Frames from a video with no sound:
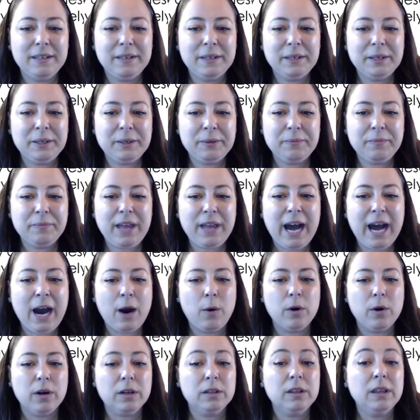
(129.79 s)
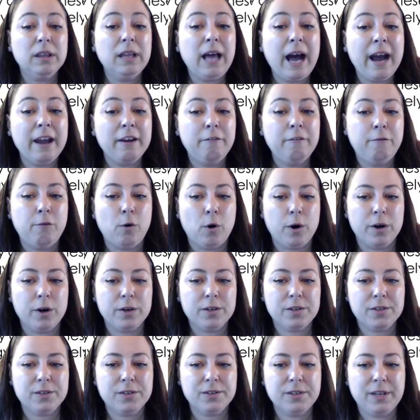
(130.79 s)
our life
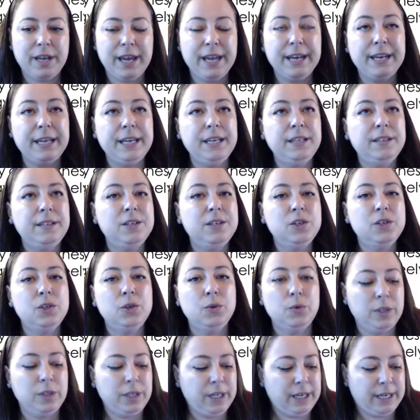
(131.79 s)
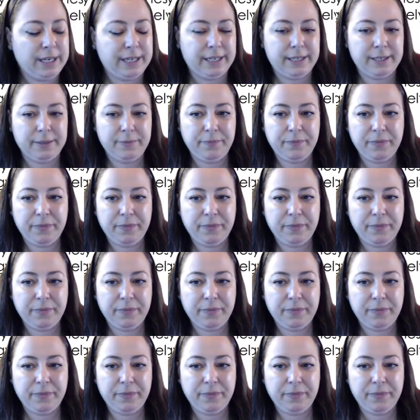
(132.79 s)
force, and it is unique